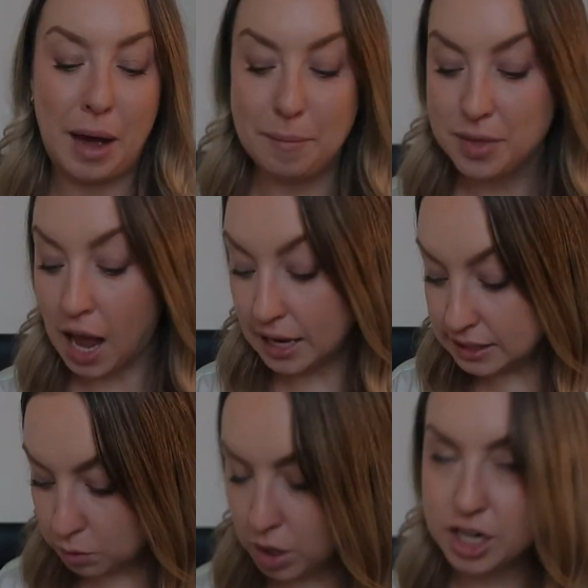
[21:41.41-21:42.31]
But I
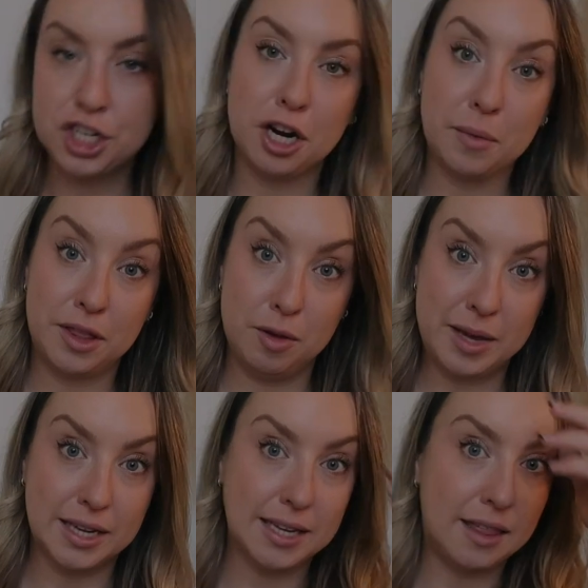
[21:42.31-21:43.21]
did want to share it with you
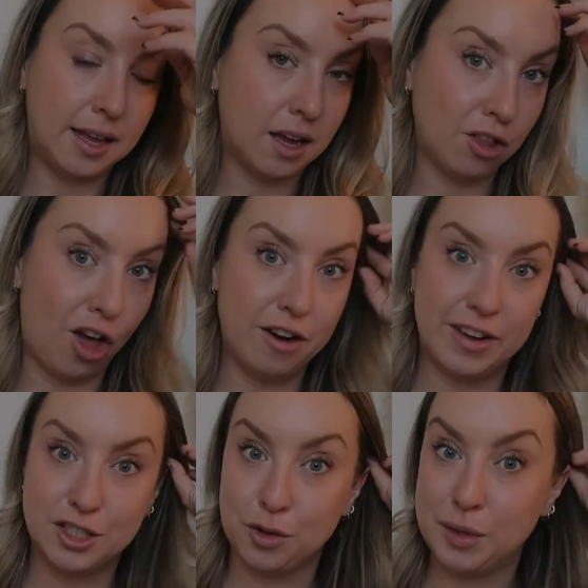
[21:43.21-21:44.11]
because I think a lot
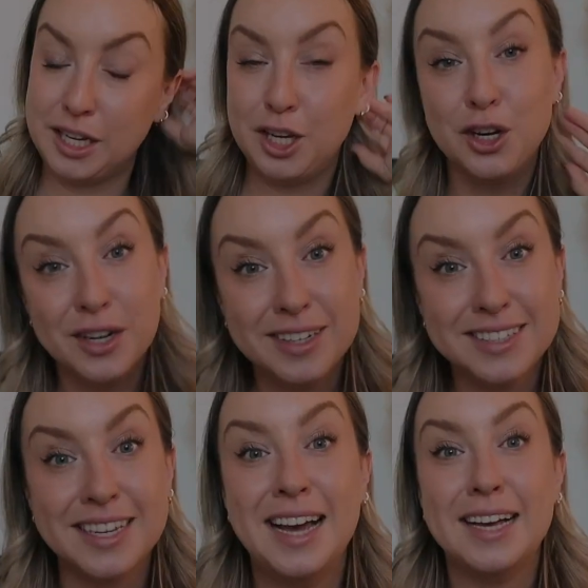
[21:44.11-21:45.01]
of us are really
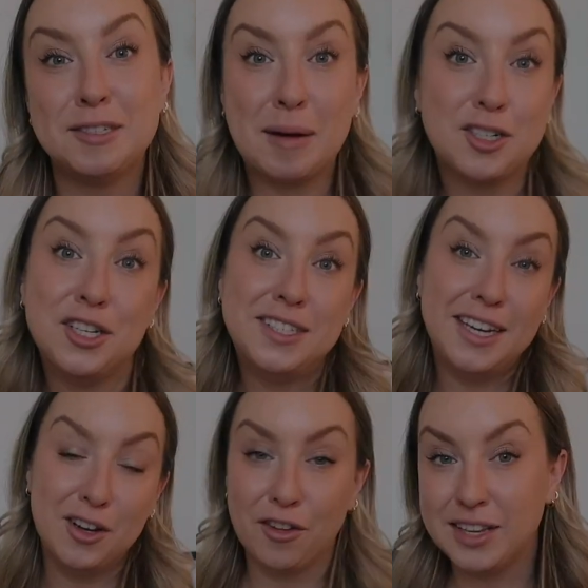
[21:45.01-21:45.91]
curious, especially
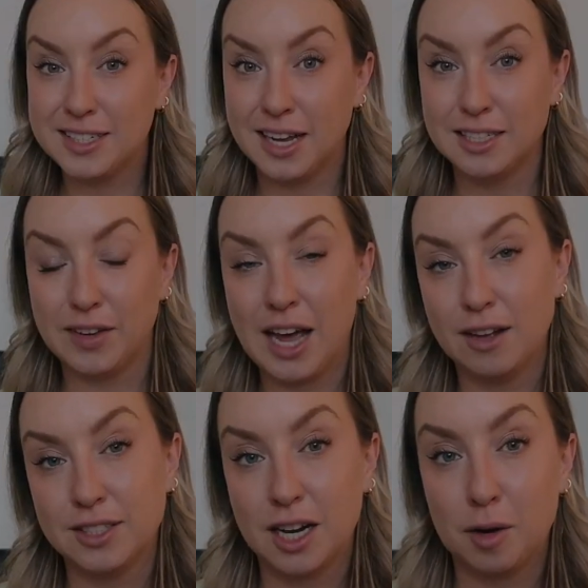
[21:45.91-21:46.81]
seeing all these kinds of
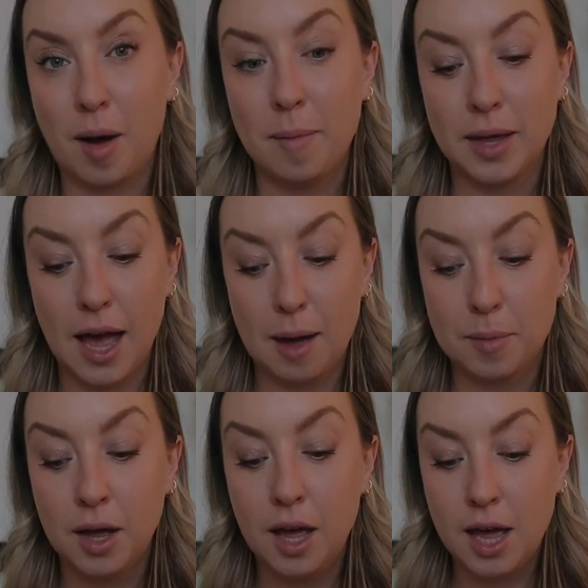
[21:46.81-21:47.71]
accounts that are popping up,